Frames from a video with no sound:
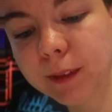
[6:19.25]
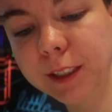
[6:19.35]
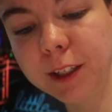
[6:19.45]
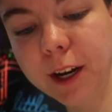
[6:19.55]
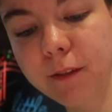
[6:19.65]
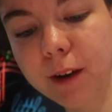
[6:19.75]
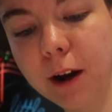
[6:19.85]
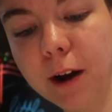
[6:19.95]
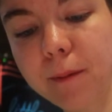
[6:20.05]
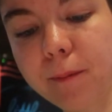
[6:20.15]
It's not even
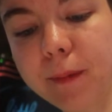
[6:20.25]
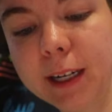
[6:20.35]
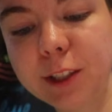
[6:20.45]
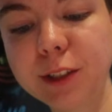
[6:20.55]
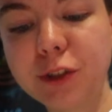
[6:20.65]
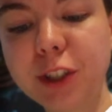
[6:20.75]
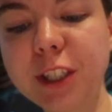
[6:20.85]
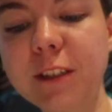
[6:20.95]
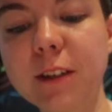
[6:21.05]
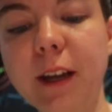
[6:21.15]
got, it's
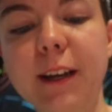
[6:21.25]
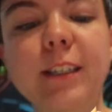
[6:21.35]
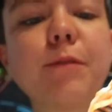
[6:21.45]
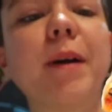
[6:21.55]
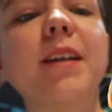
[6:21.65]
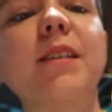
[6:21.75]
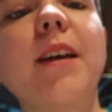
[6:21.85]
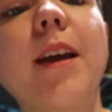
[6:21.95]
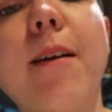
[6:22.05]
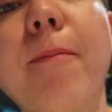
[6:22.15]
just like a
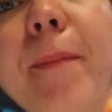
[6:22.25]
spicy